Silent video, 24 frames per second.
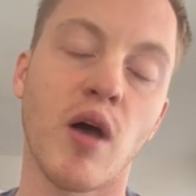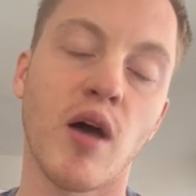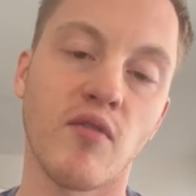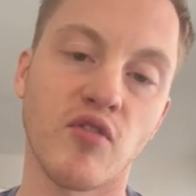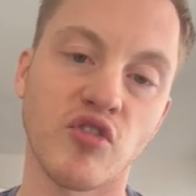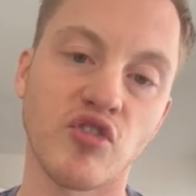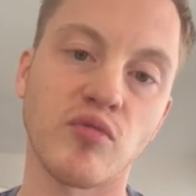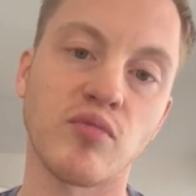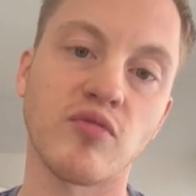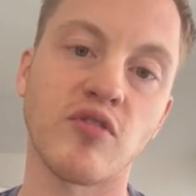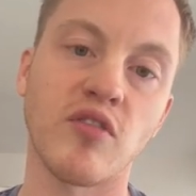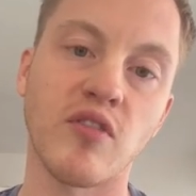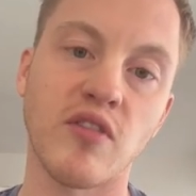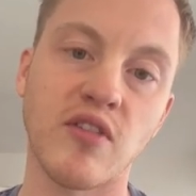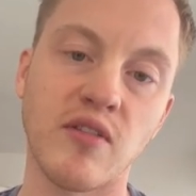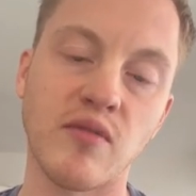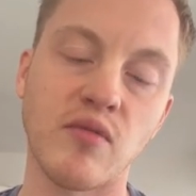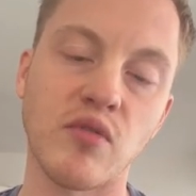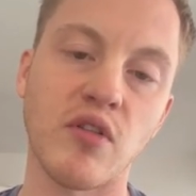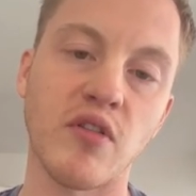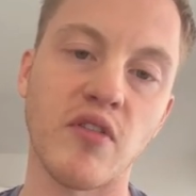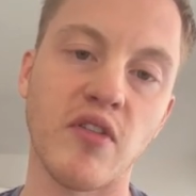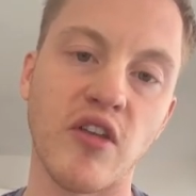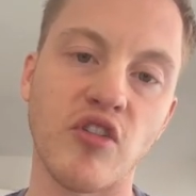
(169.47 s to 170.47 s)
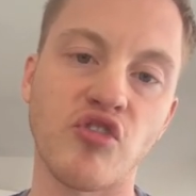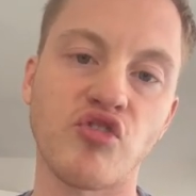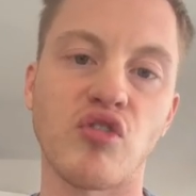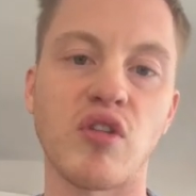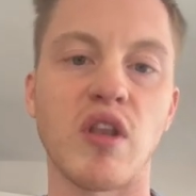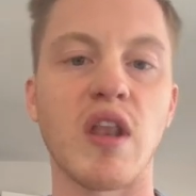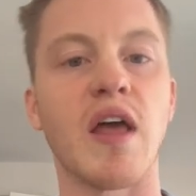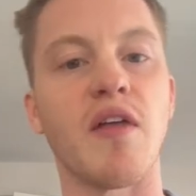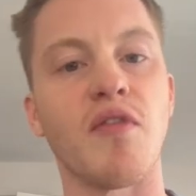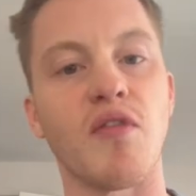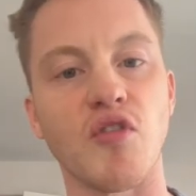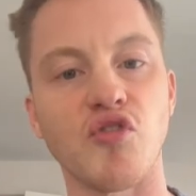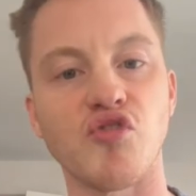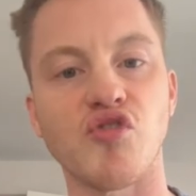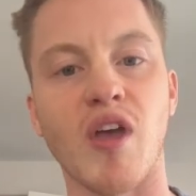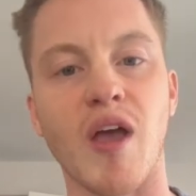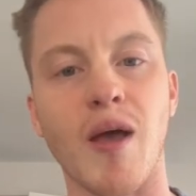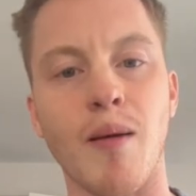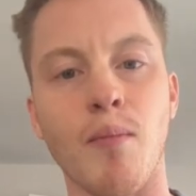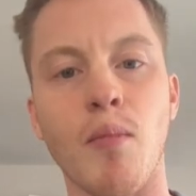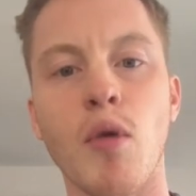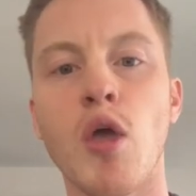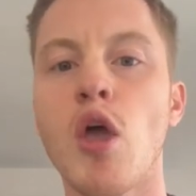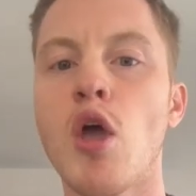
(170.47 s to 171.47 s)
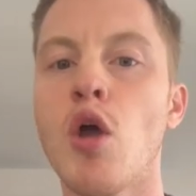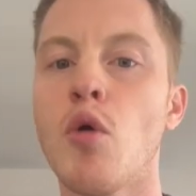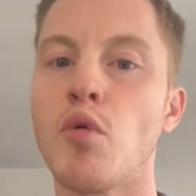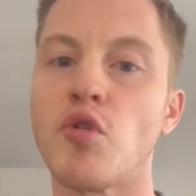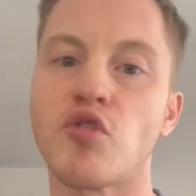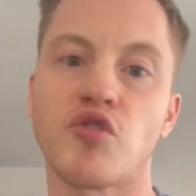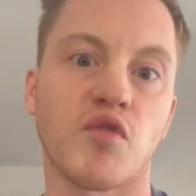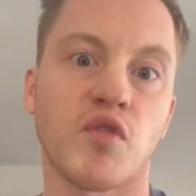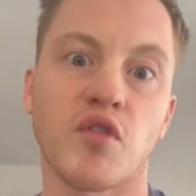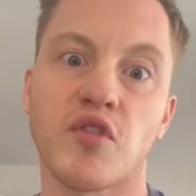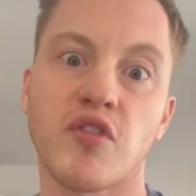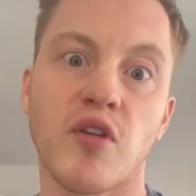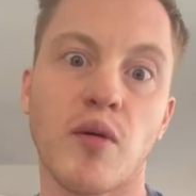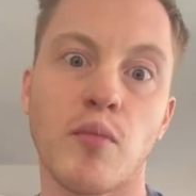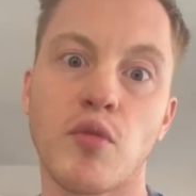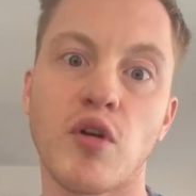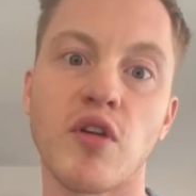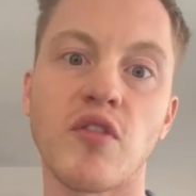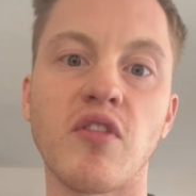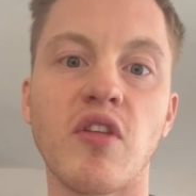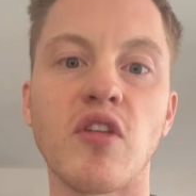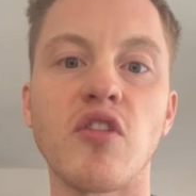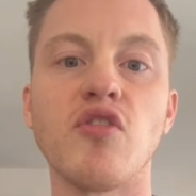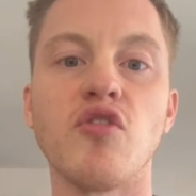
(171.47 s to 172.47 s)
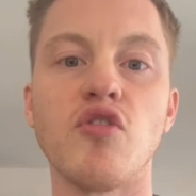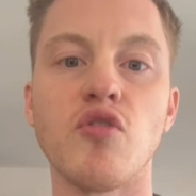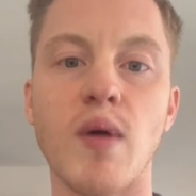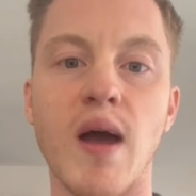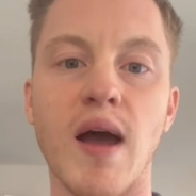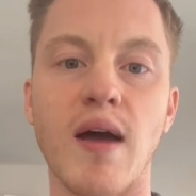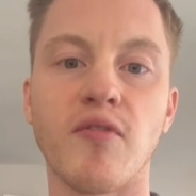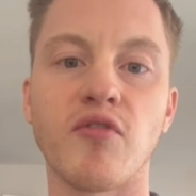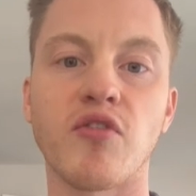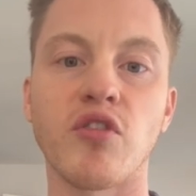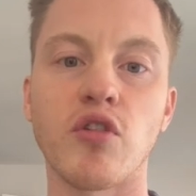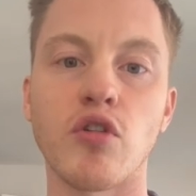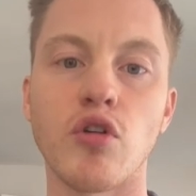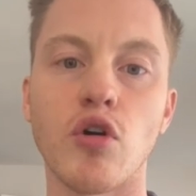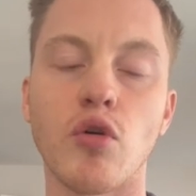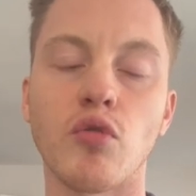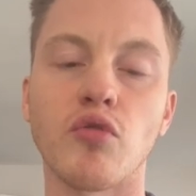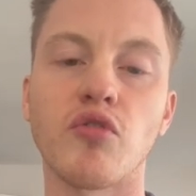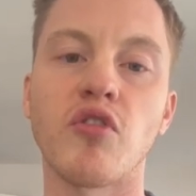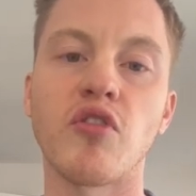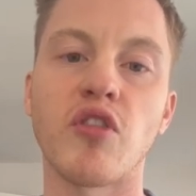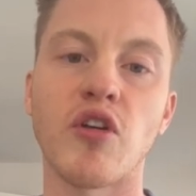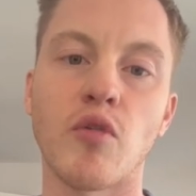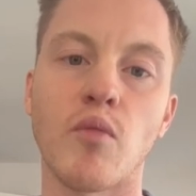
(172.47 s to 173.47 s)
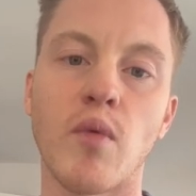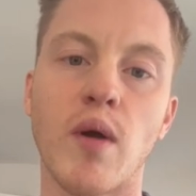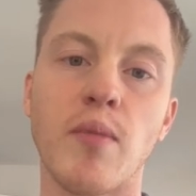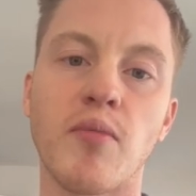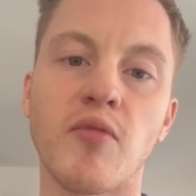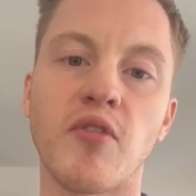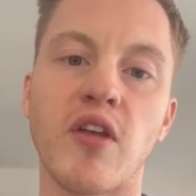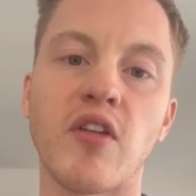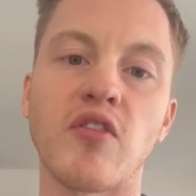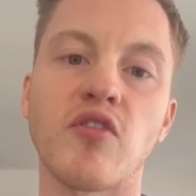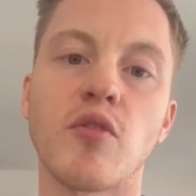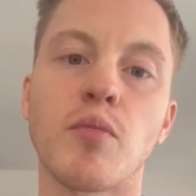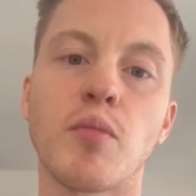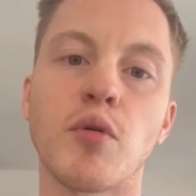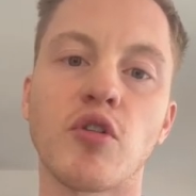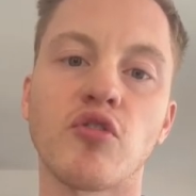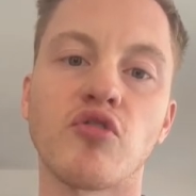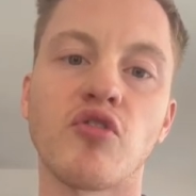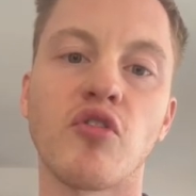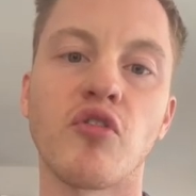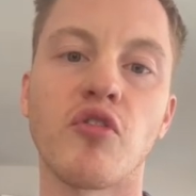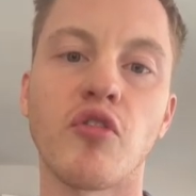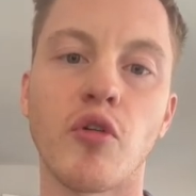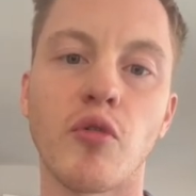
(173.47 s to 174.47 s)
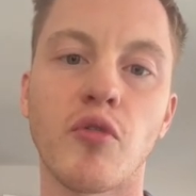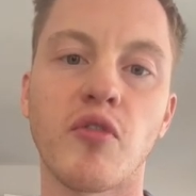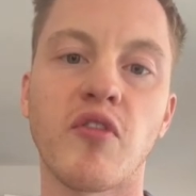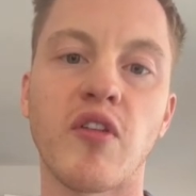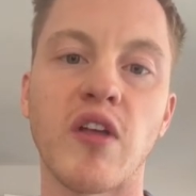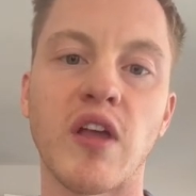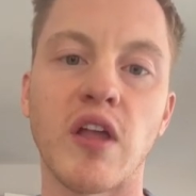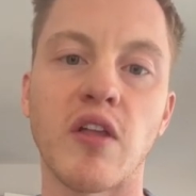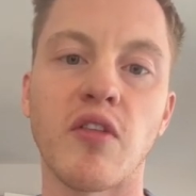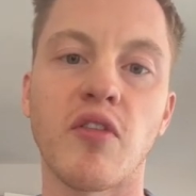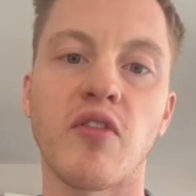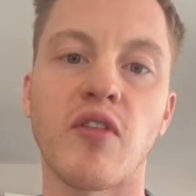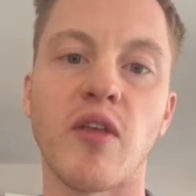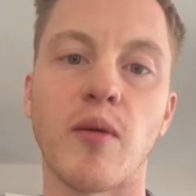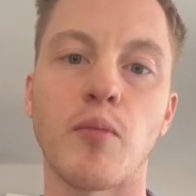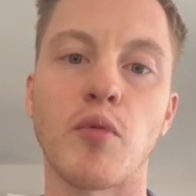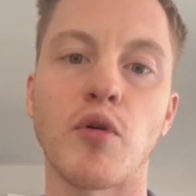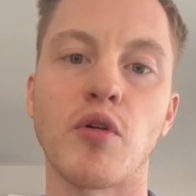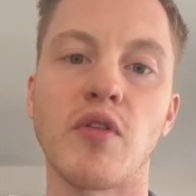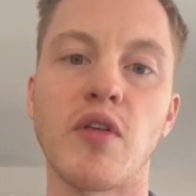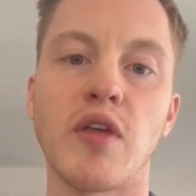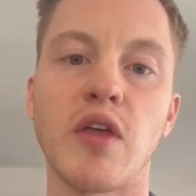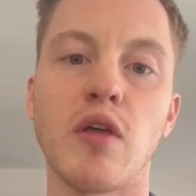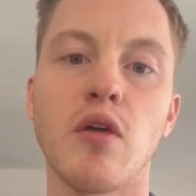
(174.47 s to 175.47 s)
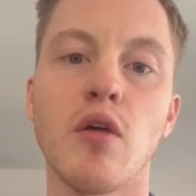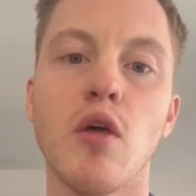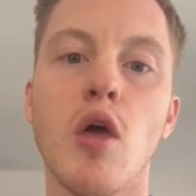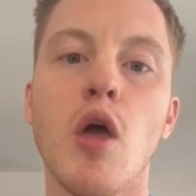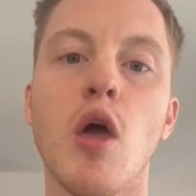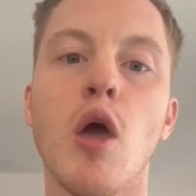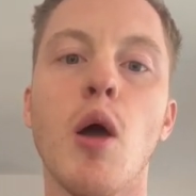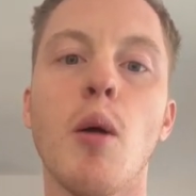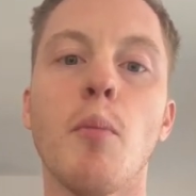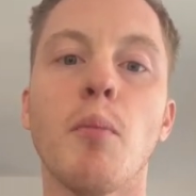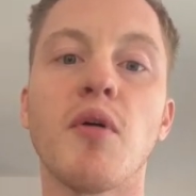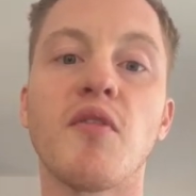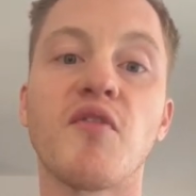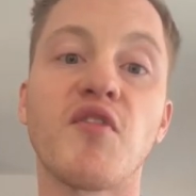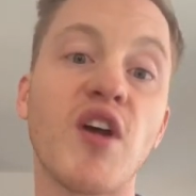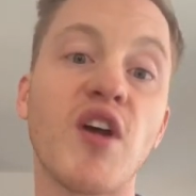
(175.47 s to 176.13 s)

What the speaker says: of Egyptian Civilization and the Gem, which for some reason you have to go to their website to purchase those tickets separately. But for